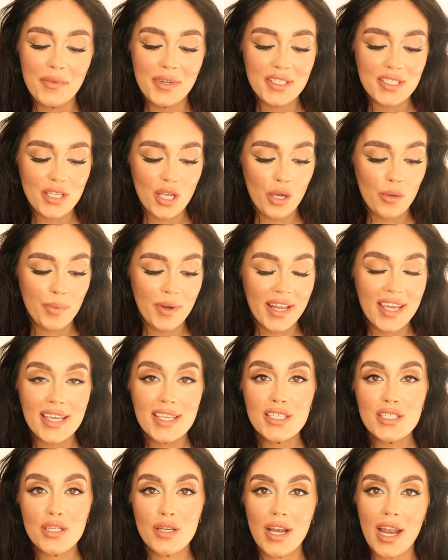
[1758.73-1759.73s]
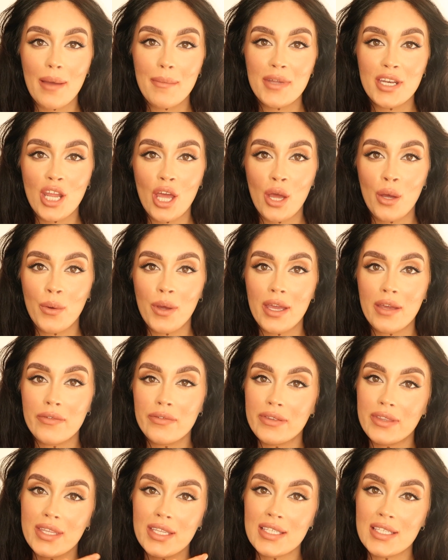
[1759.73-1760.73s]
So please do let me know
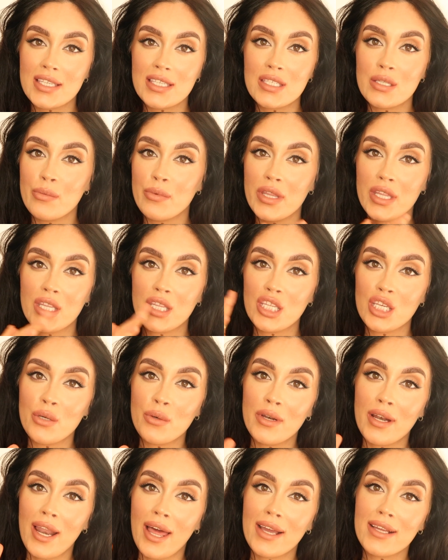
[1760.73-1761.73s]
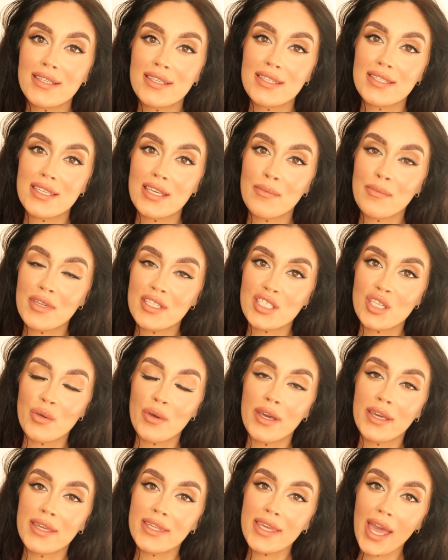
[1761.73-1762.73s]
if this is something that you would like to see me do
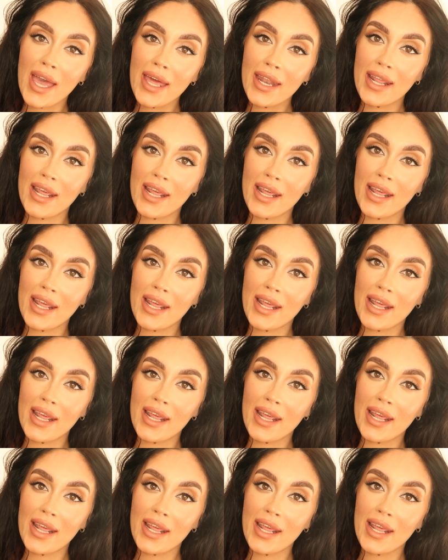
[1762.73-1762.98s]
again,